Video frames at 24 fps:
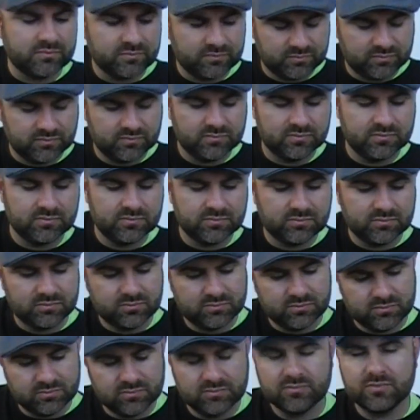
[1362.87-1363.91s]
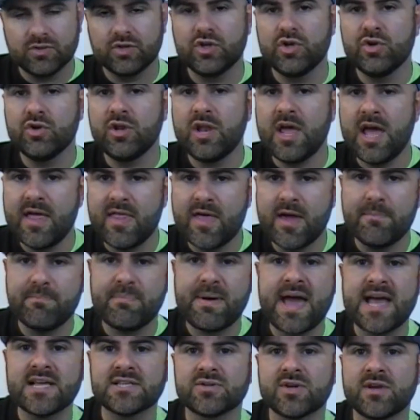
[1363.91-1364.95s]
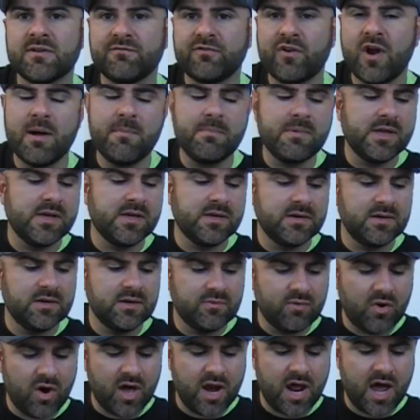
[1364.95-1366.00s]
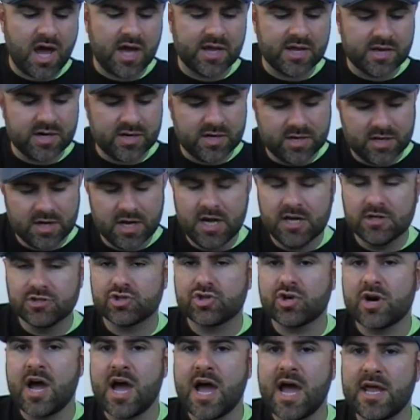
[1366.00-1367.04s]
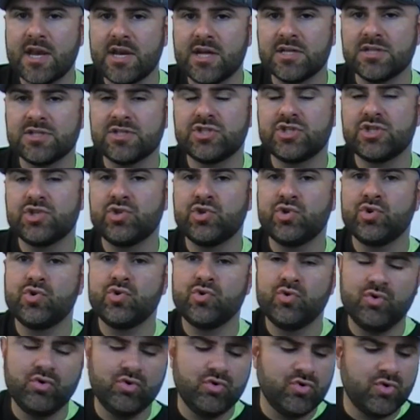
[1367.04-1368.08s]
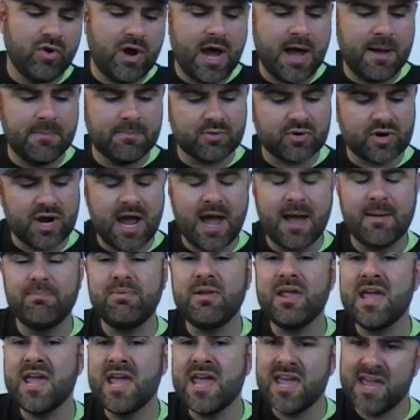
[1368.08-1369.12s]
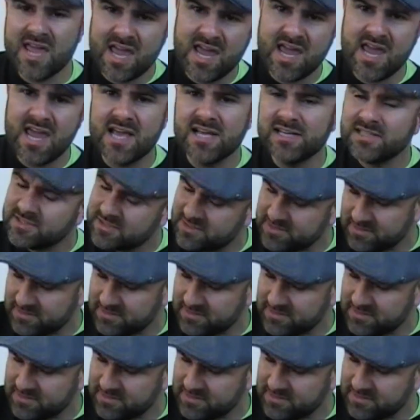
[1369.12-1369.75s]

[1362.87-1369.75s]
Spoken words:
You let that pass away from me. What are you trying to do? I'm crying, please,